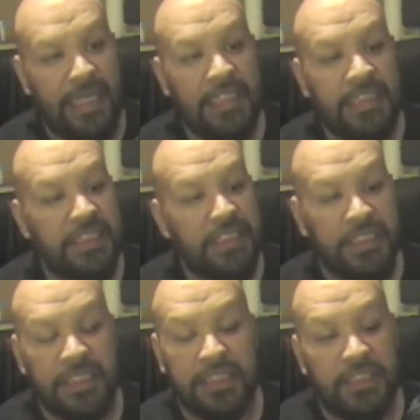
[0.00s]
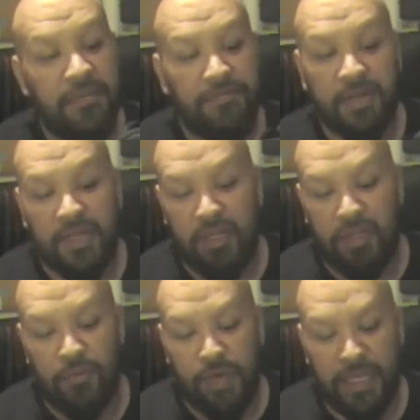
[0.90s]
it's just a different
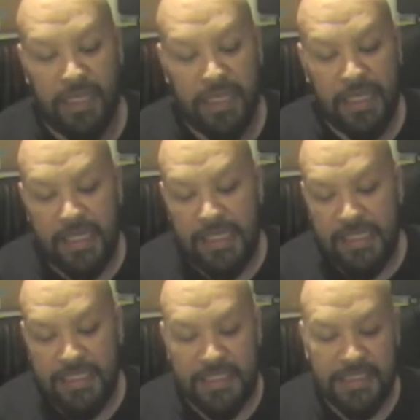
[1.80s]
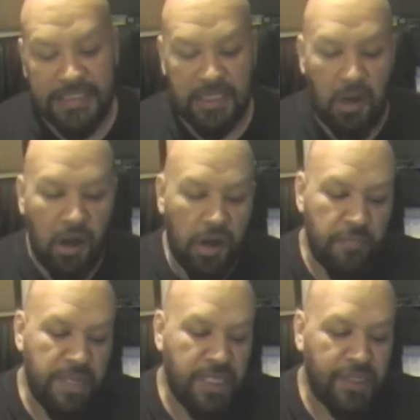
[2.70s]
colorway. This
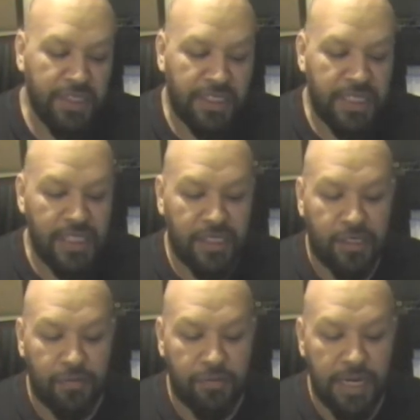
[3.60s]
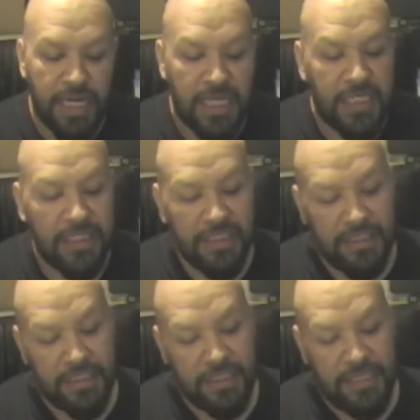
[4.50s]
army looking green
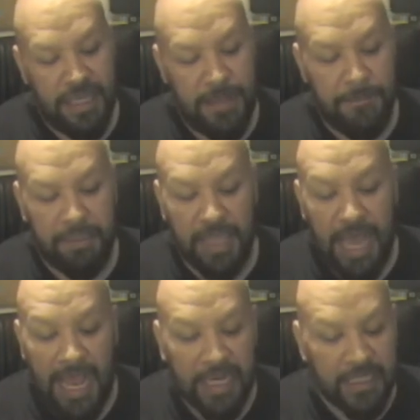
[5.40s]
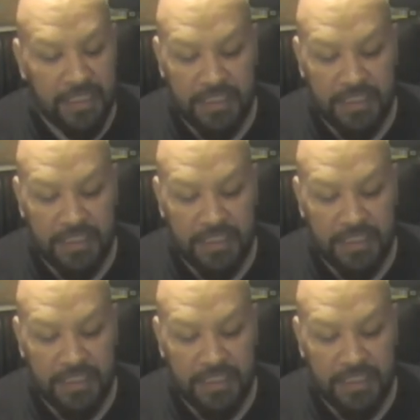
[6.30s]
and black.